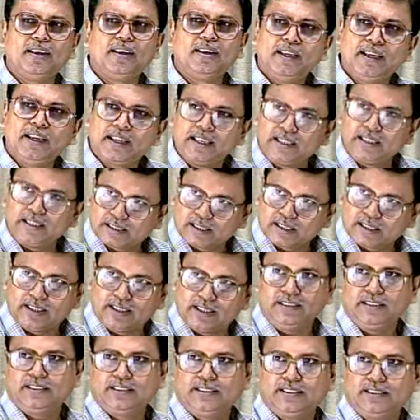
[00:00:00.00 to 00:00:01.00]

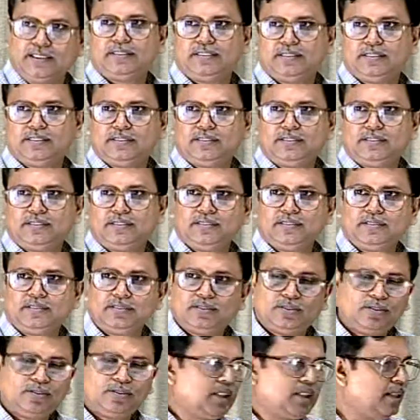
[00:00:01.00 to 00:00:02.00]
recrystallizes
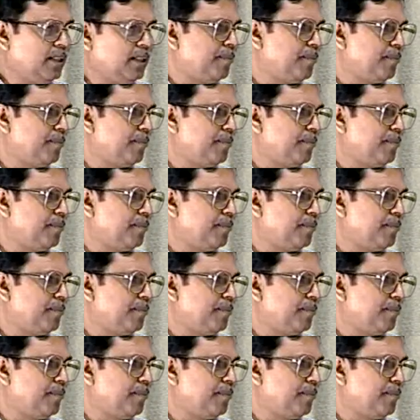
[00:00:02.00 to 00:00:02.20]
okay